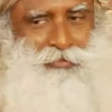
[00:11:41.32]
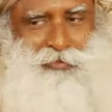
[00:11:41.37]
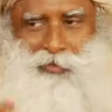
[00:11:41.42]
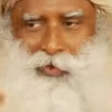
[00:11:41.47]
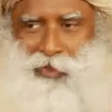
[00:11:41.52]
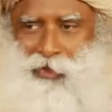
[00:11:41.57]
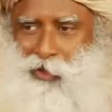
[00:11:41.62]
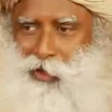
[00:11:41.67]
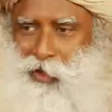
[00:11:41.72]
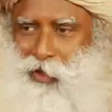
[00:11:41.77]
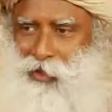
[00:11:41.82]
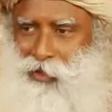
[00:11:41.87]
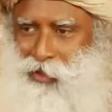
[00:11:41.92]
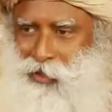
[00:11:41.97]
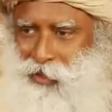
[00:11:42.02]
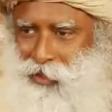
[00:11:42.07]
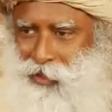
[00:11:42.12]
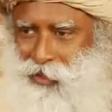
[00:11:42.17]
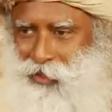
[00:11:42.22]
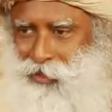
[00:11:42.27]
with all
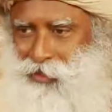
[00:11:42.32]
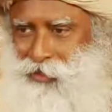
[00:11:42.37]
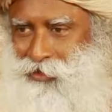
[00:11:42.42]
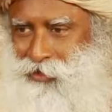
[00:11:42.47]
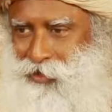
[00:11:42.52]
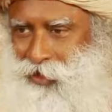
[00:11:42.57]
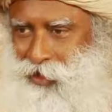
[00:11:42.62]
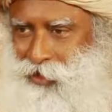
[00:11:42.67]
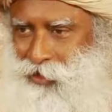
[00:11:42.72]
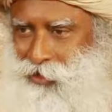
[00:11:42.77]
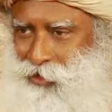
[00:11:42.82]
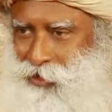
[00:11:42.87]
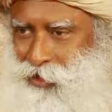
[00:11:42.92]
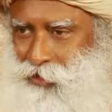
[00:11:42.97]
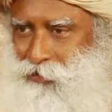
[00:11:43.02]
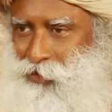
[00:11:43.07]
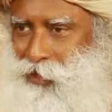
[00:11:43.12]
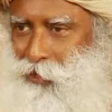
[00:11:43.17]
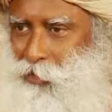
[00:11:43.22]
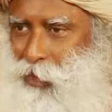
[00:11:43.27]
the things
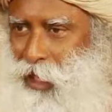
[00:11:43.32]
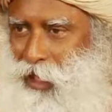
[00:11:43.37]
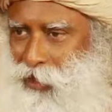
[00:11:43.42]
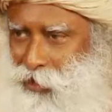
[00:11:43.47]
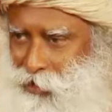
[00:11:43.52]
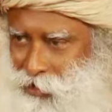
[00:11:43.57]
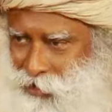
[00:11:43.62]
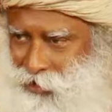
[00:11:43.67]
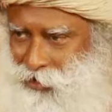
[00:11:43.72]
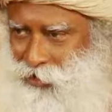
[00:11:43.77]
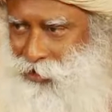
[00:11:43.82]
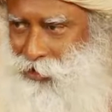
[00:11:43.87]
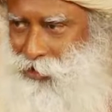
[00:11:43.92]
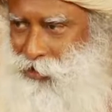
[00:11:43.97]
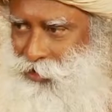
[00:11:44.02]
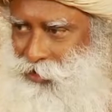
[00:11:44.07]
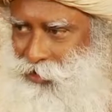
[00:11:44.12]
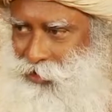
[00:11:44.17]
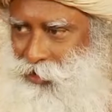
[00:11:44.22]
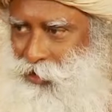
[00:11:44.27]
of the
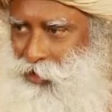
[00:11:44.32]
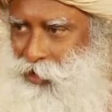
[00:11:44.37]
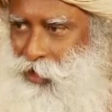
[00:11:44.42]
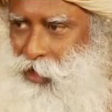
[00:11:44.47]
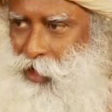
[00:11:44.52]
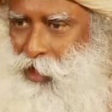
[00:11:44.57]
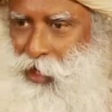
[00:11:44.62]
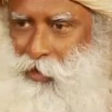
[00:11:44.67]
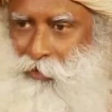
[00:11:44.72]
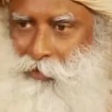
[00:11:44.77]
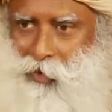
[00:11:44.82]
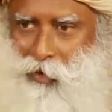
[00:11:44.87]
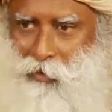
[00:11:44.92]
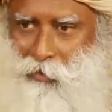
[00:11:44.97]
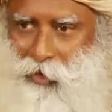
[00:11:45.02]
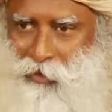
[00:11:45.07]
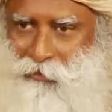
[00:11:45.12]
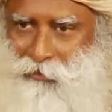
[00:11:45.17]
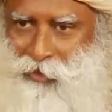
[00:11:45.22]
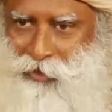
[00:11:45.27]
palace. I want
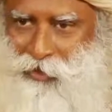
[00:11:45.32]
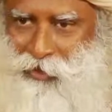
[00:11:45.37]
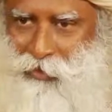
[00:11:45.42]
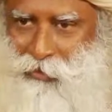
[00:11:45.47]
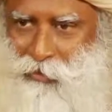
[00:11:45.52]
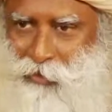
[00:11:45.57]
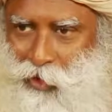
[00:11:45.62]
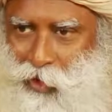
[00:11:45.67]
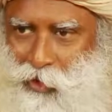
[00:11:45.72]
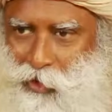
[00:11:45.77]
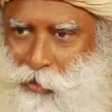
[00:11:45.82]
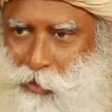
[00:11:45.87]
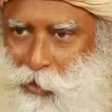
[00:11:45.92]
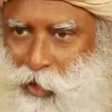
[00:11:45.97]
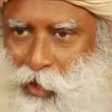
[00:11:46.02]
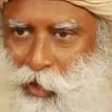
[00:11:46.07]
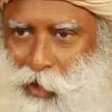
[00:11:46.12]
my wisdom not to be